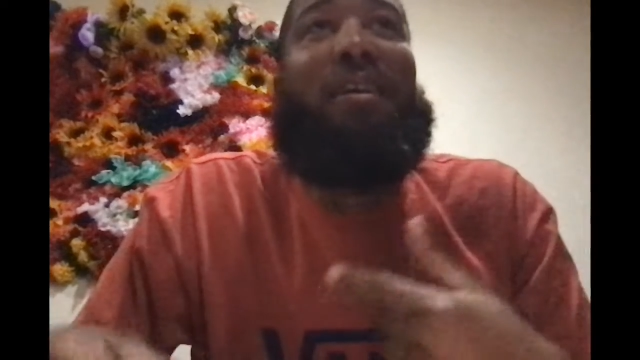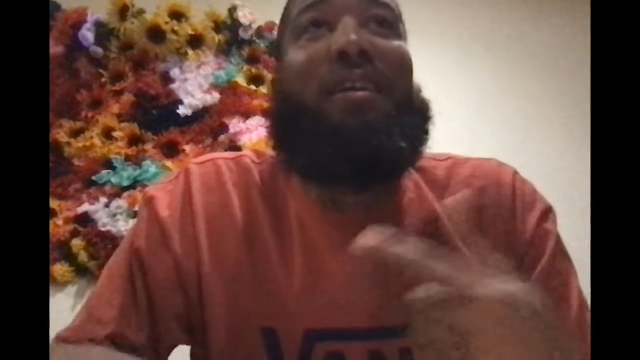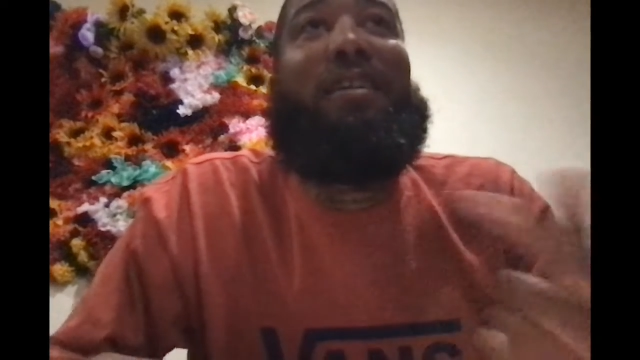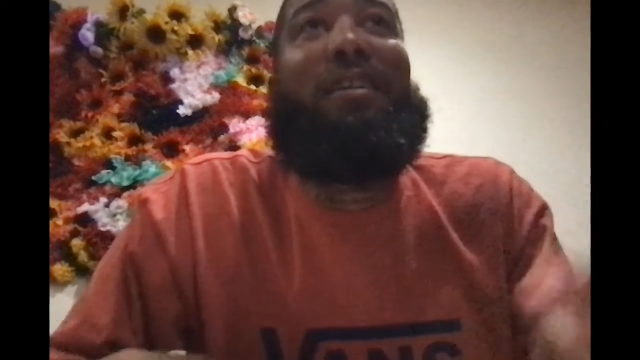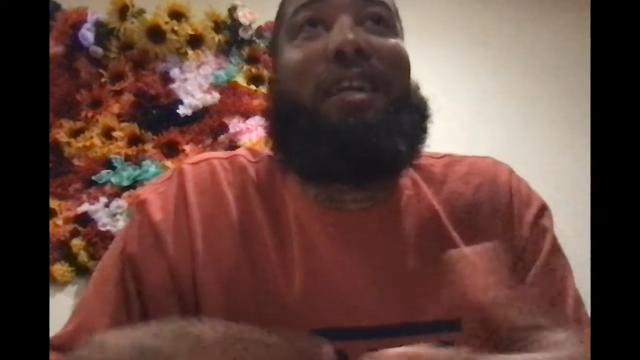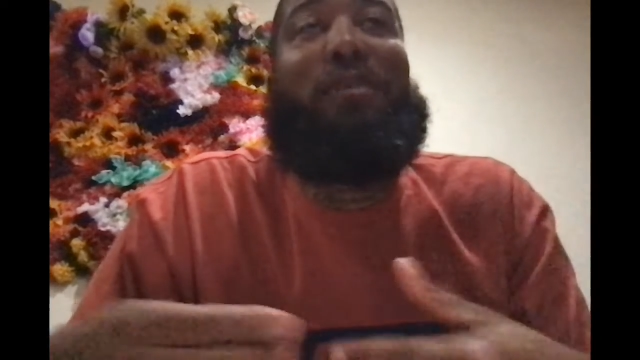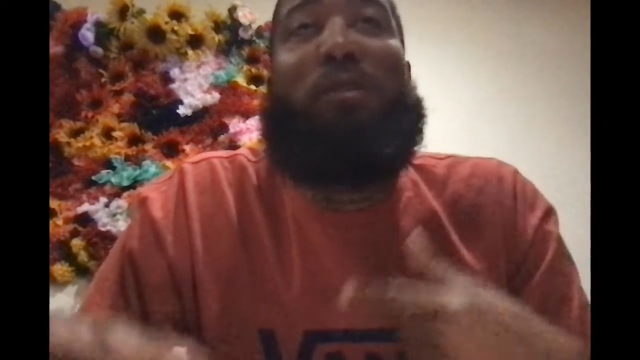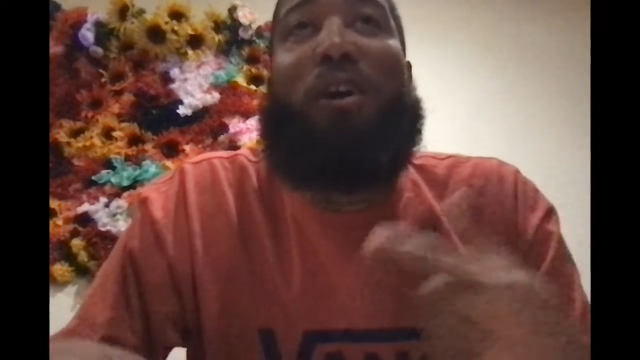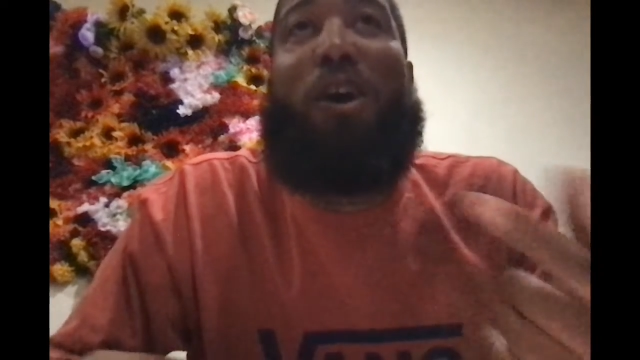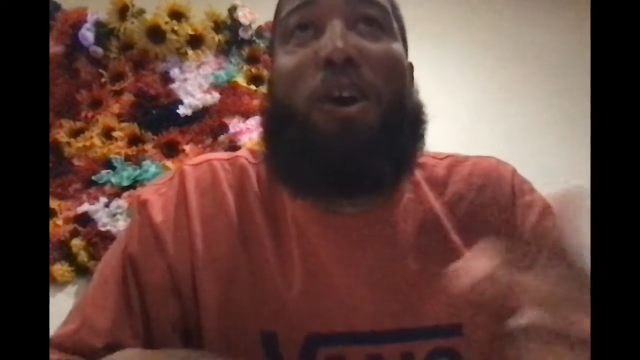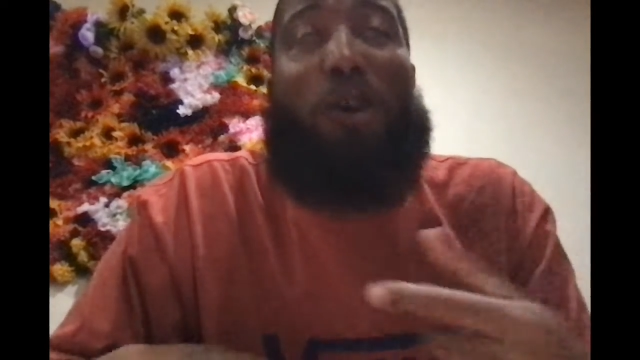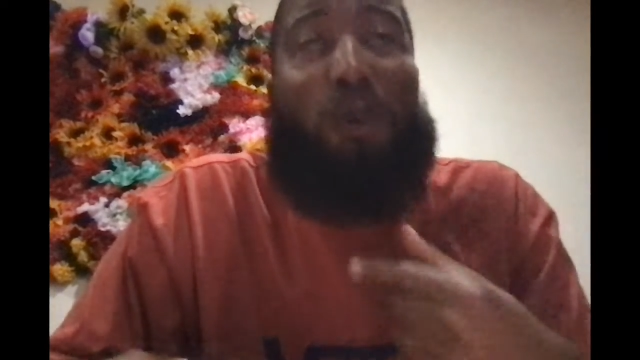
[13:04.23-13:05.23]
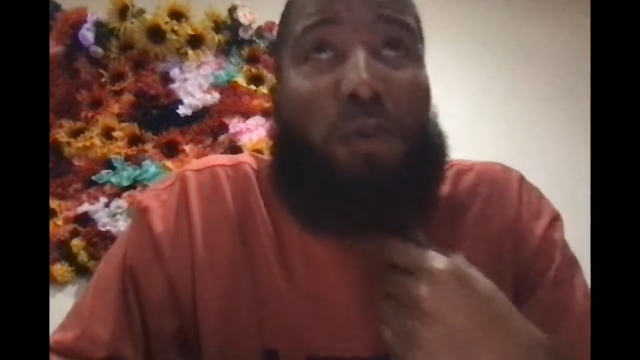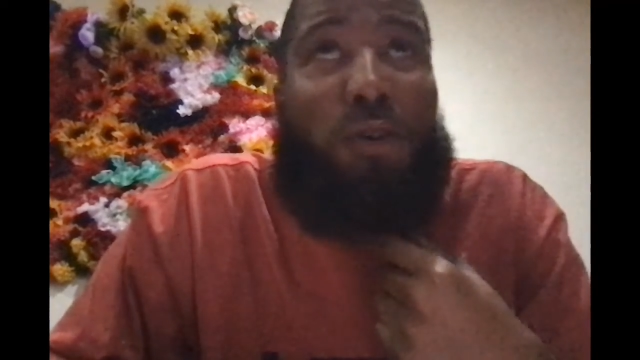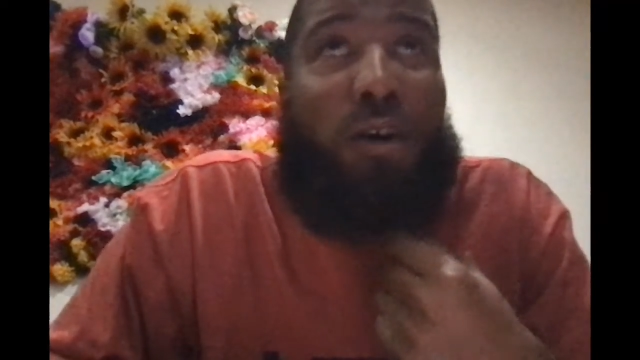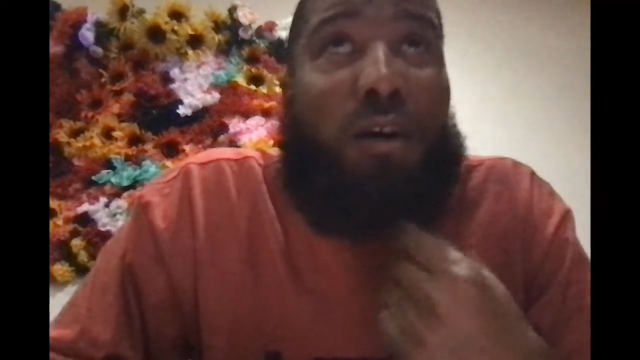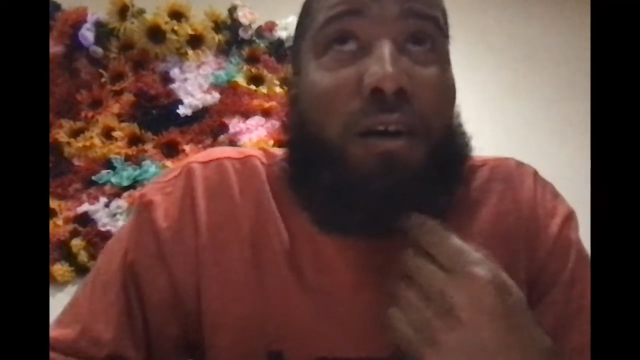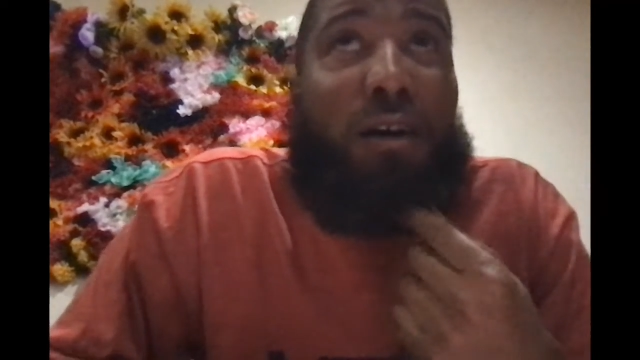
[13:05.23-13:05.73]
that's when the whole,
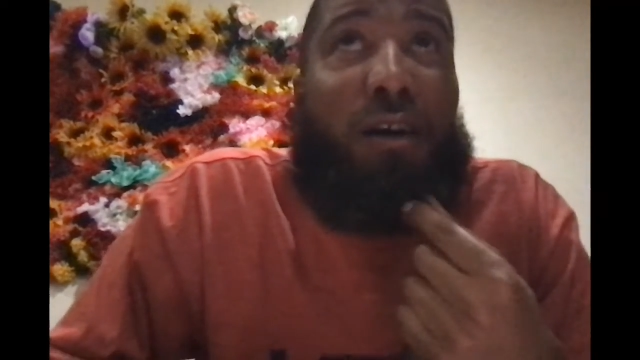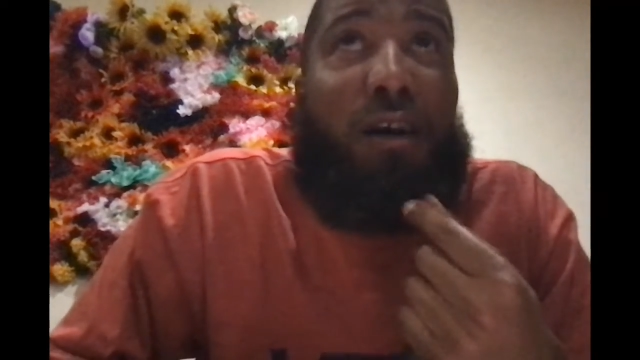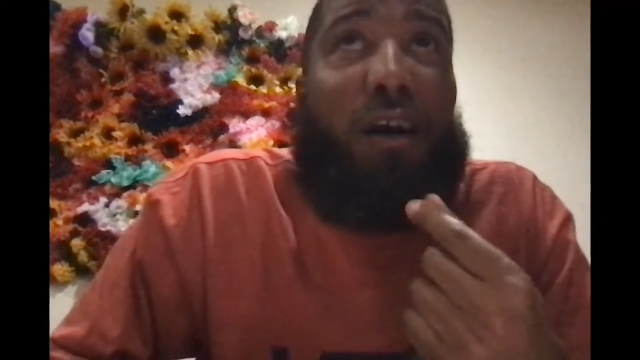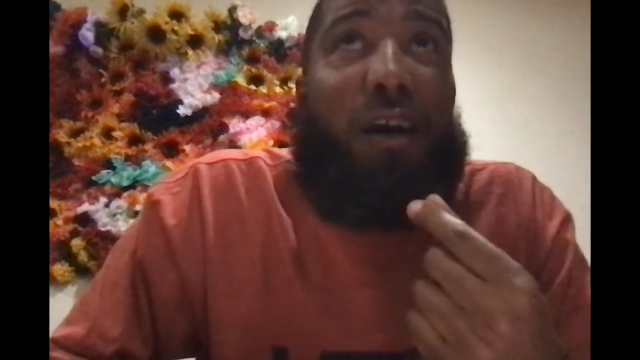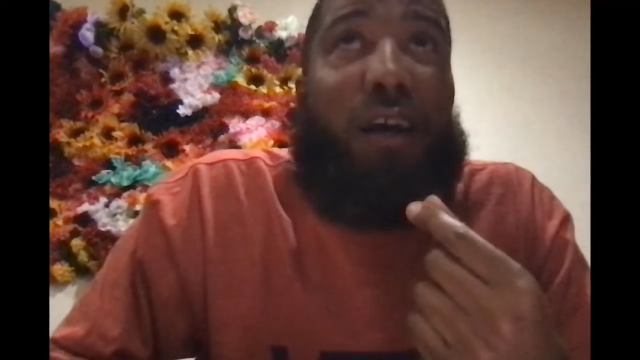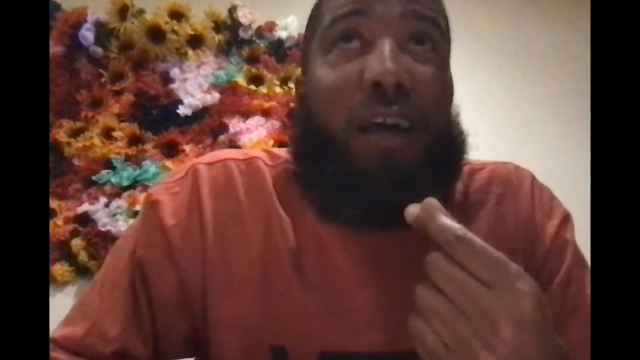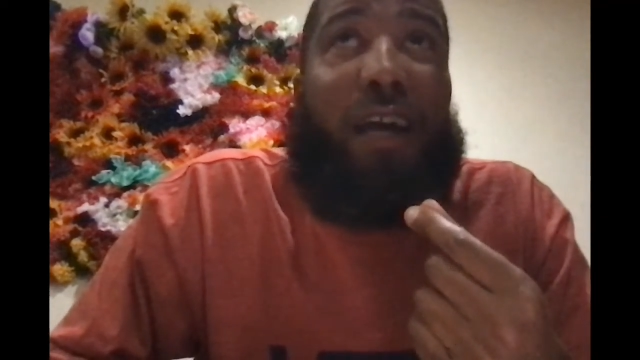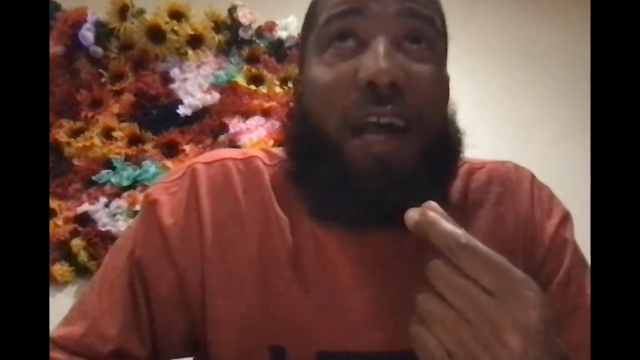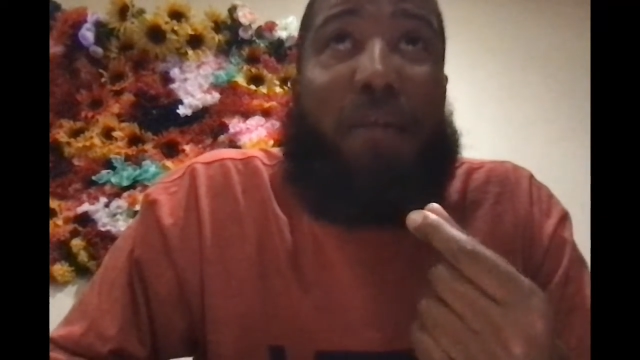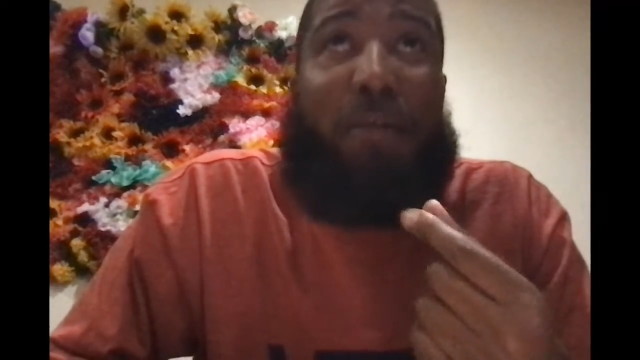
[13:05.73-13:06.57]
it got